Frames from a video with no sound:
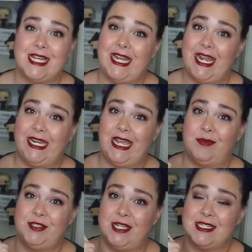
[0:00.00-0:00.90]
Diana
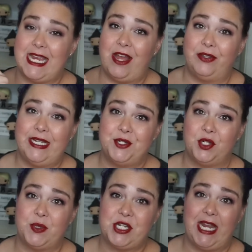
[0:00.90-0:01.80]
Gabaldon's
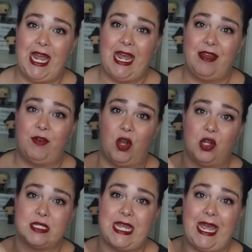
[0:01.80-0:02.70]
Outlander, which I have
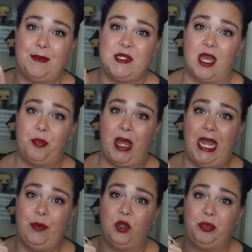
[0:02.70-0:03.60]
all tabbed up.
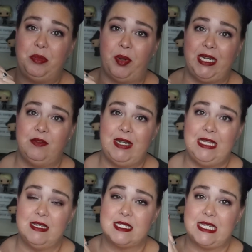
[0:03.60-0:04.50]
I will be buddy
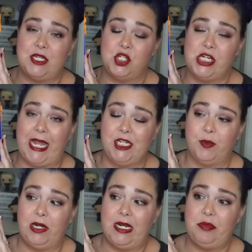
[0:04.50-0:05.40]
reading this in
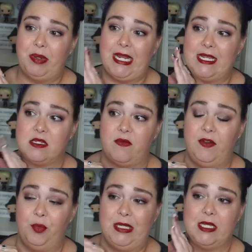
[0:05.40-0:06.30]
January, but as of
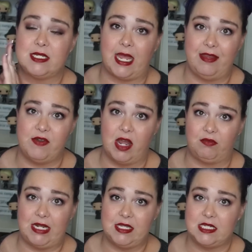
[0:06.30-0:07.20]
filming this, I have
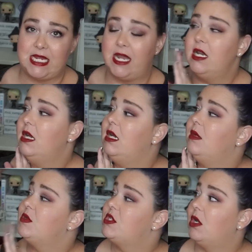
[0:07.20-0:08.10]
not read this yet. I'm
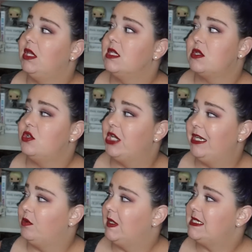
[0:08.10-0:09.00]
starting this on
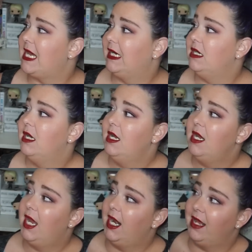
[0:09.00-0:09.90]
January 2nd
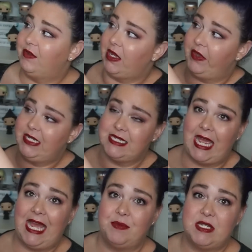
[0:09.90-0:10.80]
and I've got like
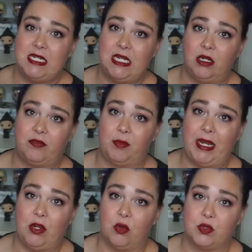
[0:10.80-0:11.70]
tabs in here for
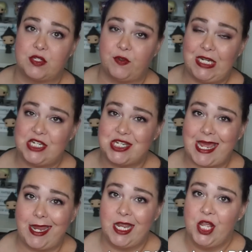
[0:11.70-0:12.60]
my goals for each
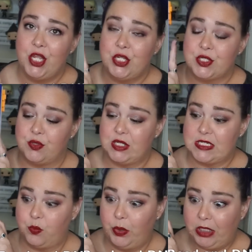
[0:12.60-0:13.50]
day. So
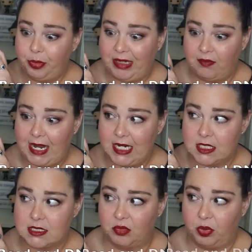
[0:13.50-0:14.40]
this will be read
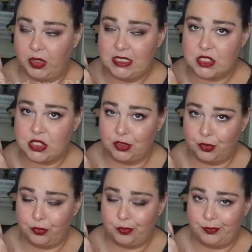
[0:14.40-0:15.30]
at some point
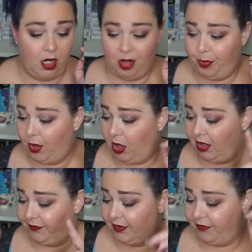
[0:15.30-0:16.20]
soon up
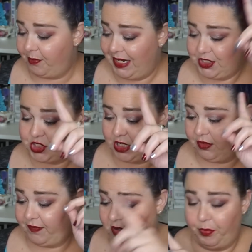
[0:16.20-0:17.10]
off of my
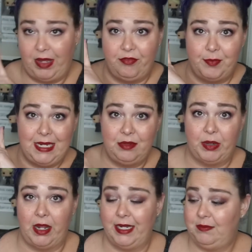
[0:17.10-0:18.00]
shelf above me,
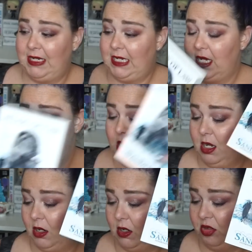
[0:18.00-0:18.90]
behind me
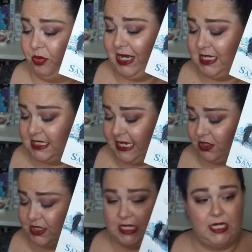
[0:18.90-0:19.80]
are Brandon
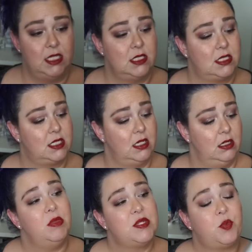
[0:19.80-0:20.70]
Sanderson's
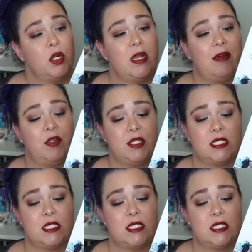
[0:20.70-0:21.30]
Mistborn novel.